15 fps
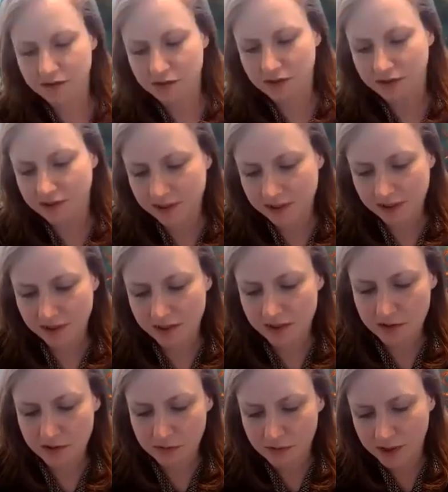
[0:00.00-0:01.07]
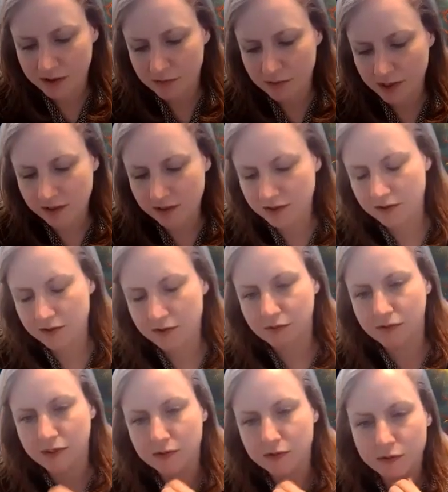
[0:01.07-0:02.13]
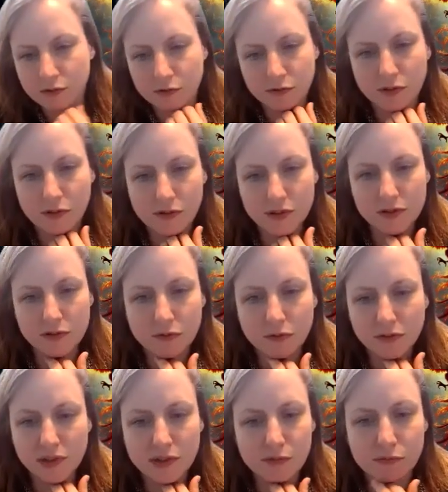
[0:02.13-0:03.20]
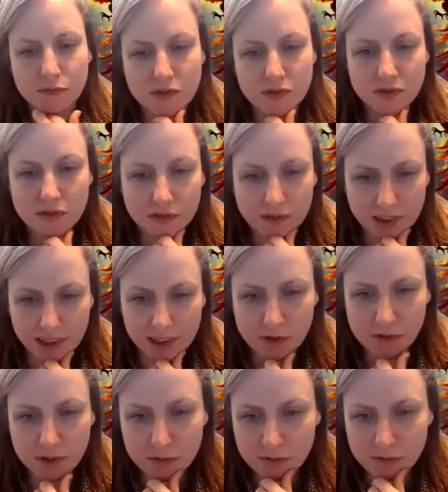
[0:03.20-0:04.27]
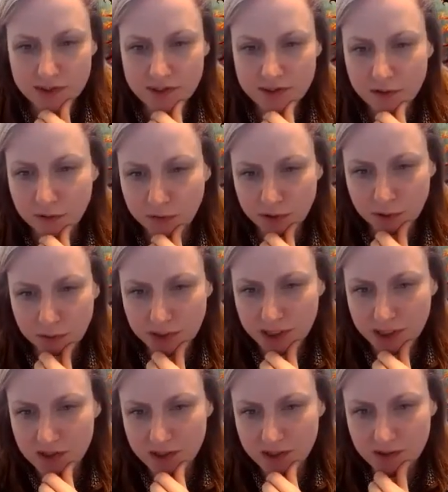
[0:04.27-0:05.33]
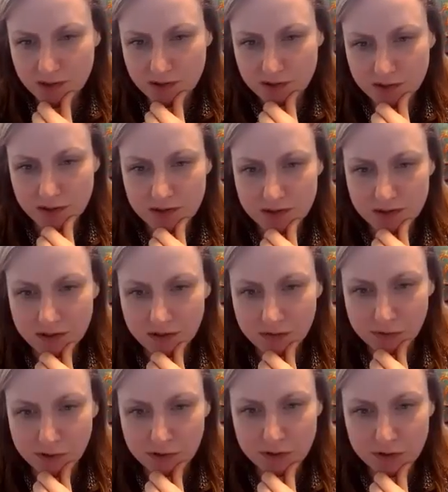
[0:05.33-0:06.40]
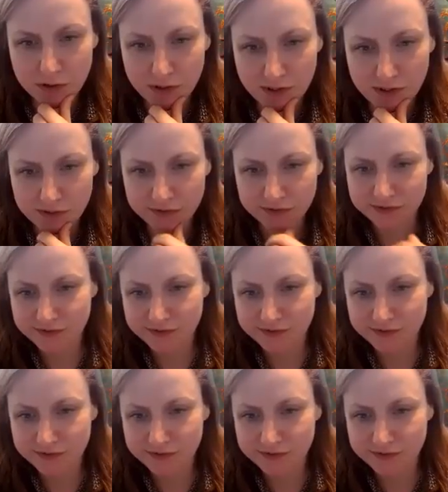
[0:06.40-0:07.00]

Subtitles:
usually it is what makes us want to go in films, like when we see a film that changes us, for sure.